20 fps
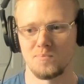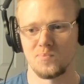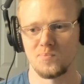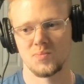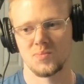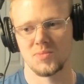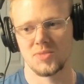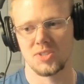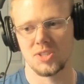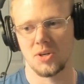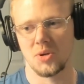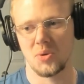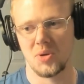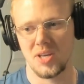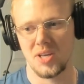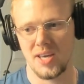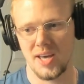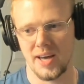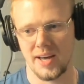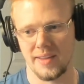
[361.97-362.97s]
So
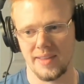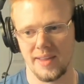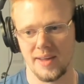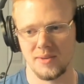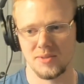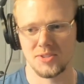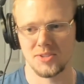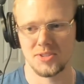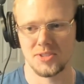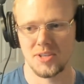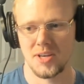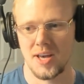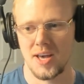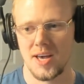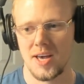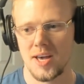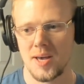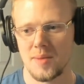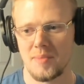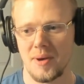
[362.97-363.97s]
yeah, that was
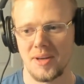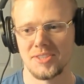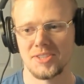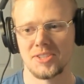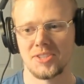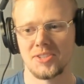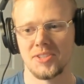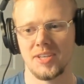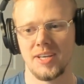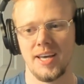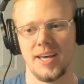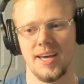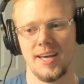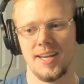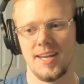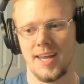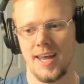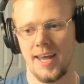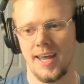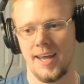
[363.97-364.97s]
basically
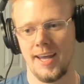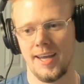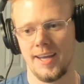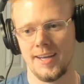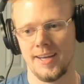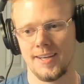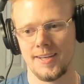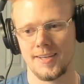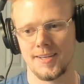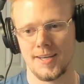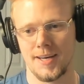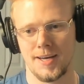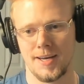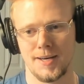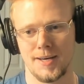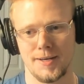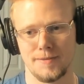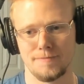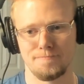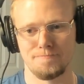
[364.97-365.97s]
it. And
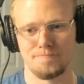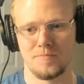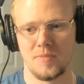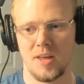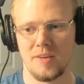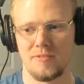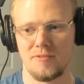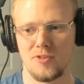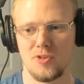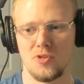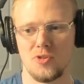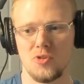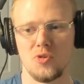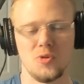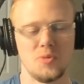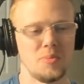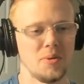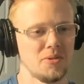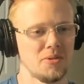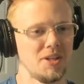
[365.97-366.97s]
if you
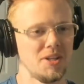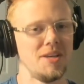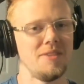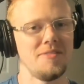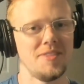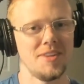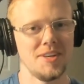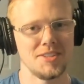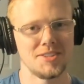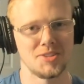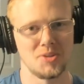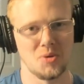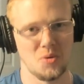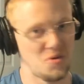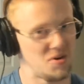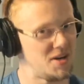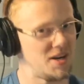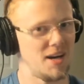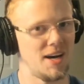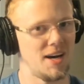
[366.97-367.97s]
believe this or
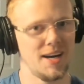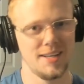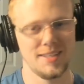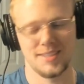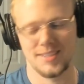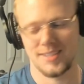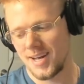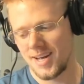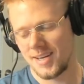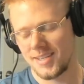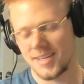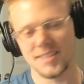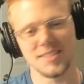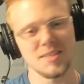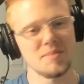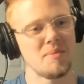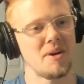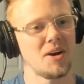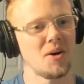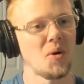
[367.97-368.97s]
not,
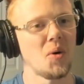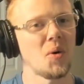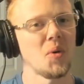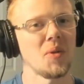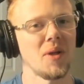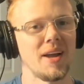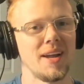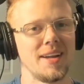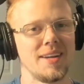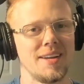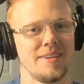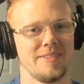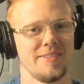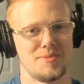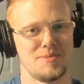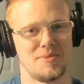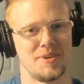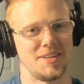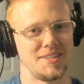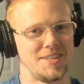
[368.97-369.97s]
doesn't make a whole lot of difference,
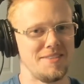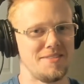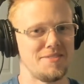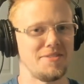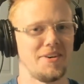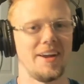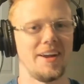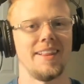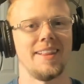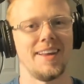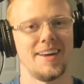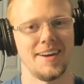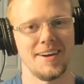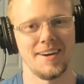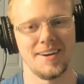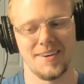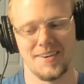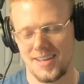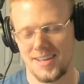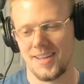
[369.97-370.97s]
because even right
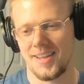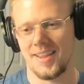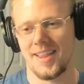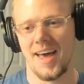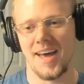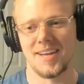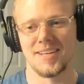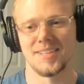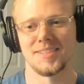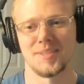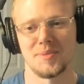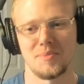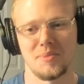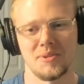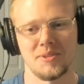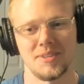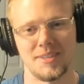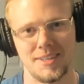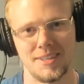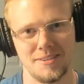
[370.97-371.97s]
there, that is a
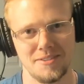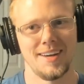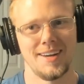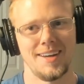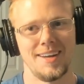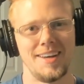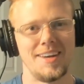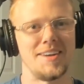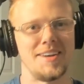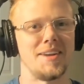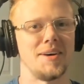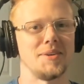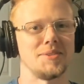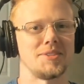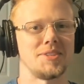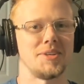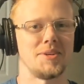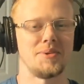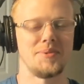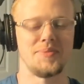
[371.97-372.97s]
belief.
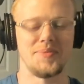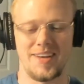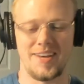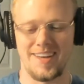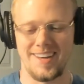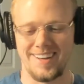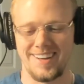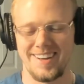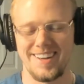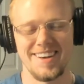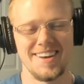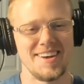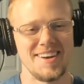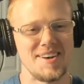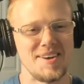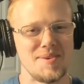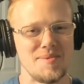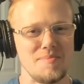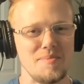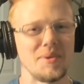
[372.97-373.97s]
So
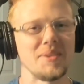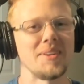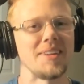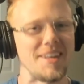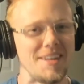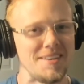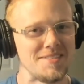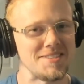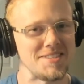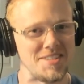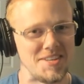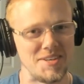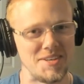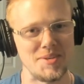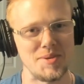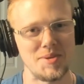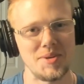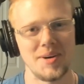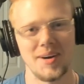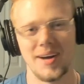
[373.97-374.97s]
beliefs
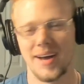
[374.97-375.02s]
do